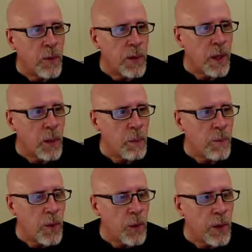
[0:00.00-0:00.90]
time
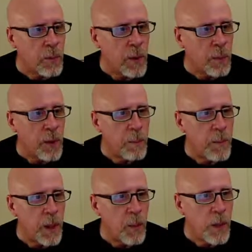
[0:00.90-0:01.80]
q gets bumped up by
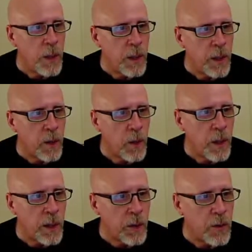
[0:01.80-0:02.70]
1 and r
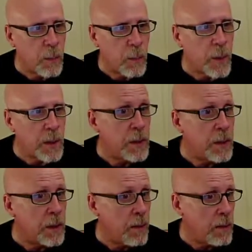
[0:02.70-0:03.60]
gets dropped by
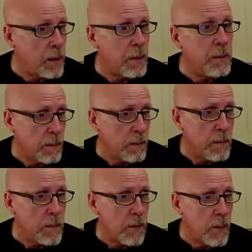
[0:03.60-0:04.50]
7.
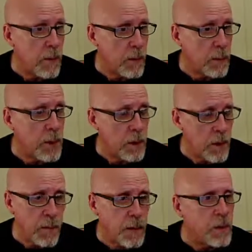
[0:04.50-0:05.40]
33 minus 7
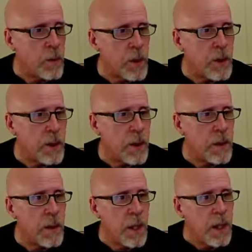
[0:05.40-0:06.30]
is 26.
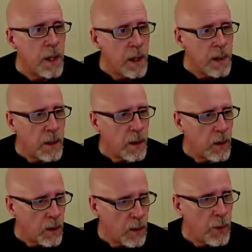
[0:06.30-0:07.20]
Then
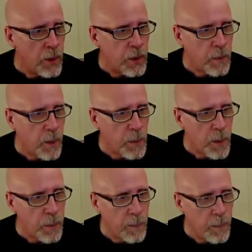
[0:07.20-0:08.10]
q gets bumped
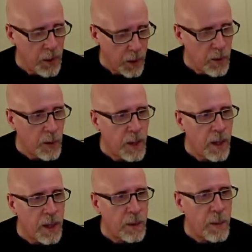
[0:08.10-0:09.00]
up another
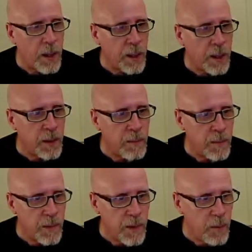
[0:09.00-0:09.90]
time and
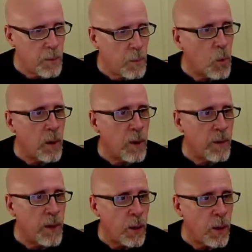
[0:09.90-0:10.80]
7 more off of
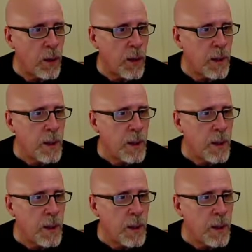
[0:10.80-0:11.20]
the r.